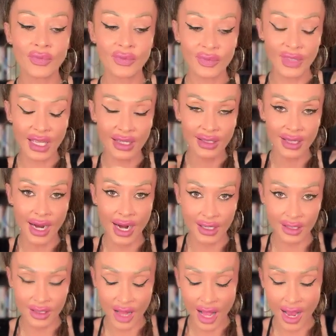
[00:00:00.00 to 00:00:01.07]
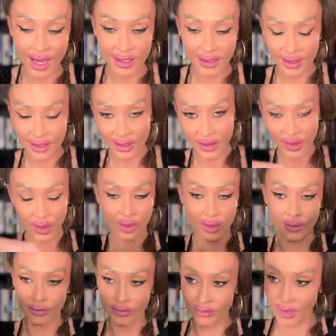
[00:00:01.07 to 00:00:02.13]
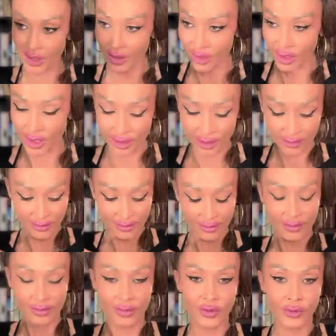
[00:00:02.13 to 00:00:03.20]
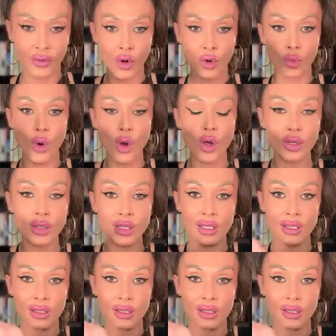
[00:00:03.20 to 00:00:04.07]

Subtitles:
the entire class. So there's four walls.